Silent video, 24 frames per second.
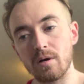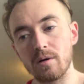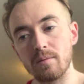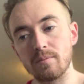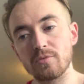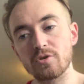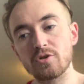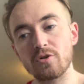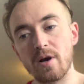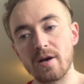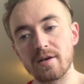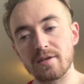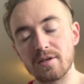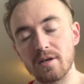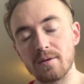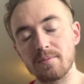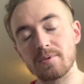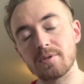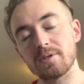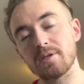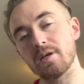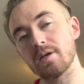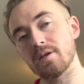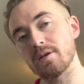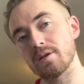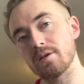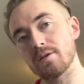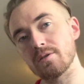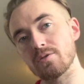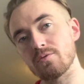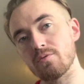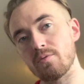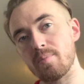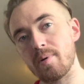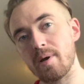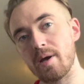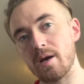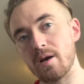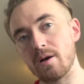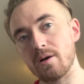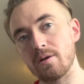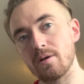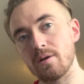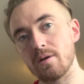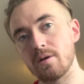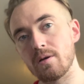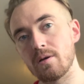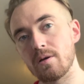triceps tendons
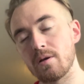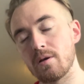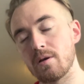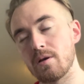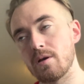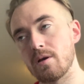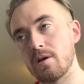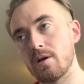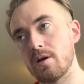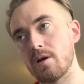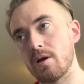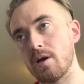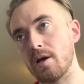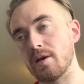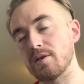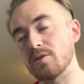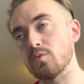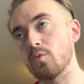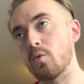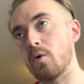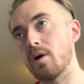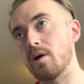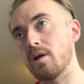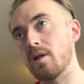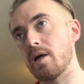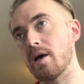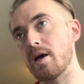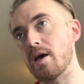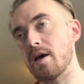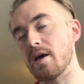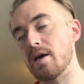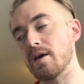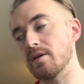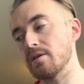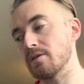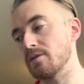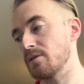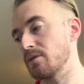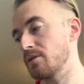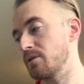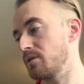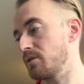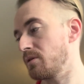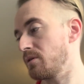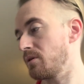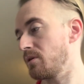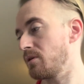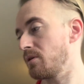repaired, as well
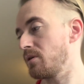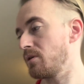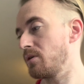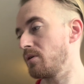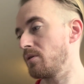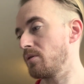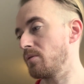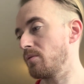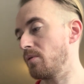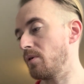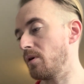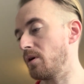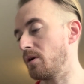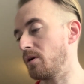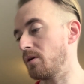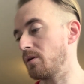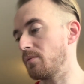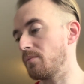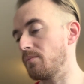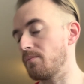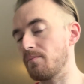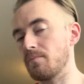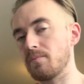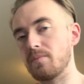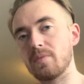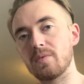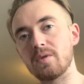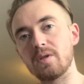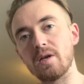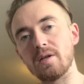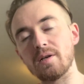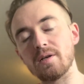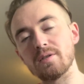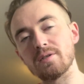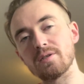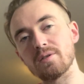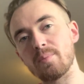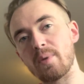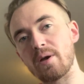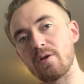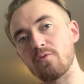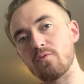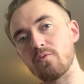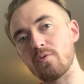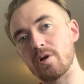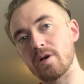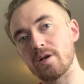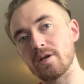as tendons in my
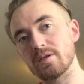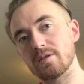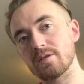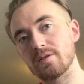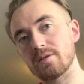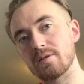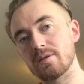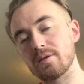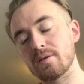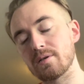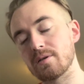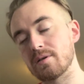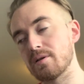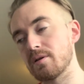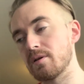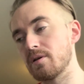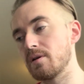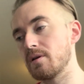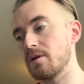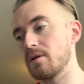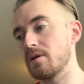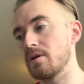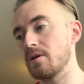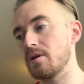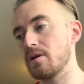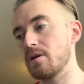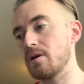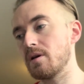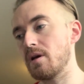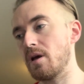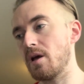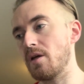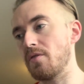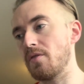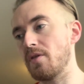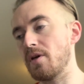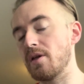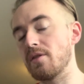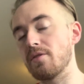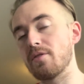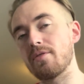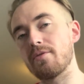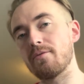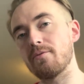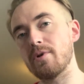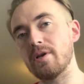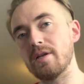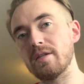wrist, and then
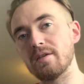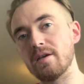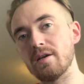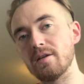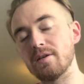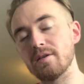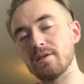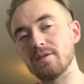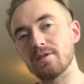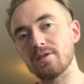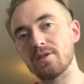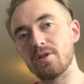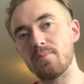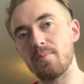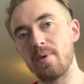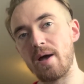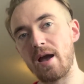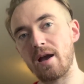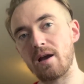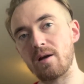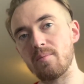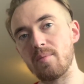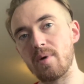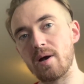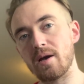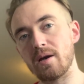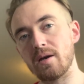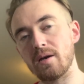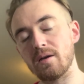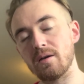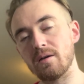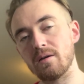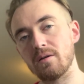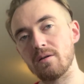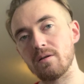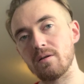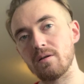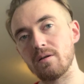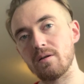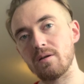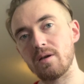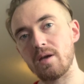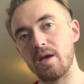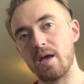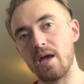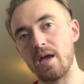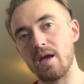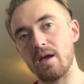3 tendons in the back of my
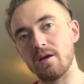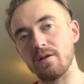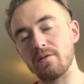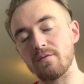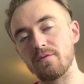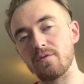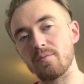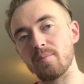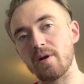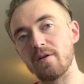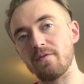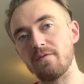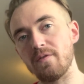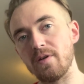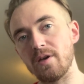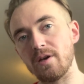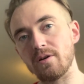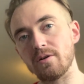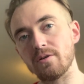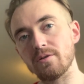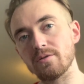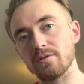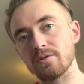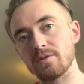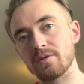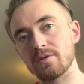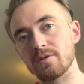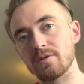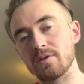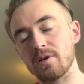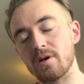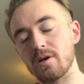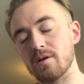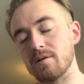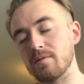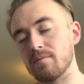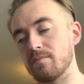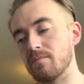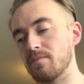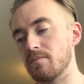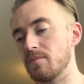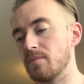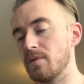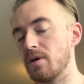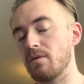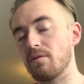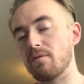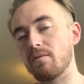hand for my fingers.
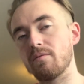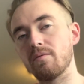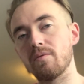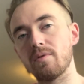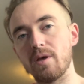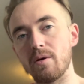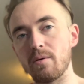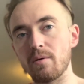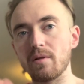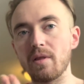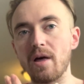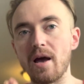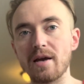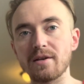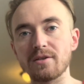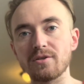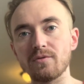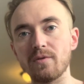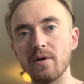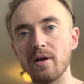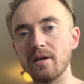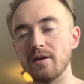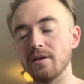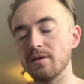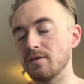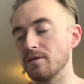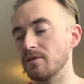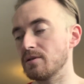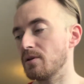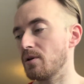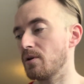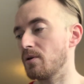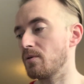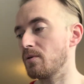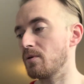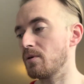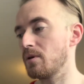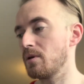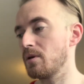They were lacerated, so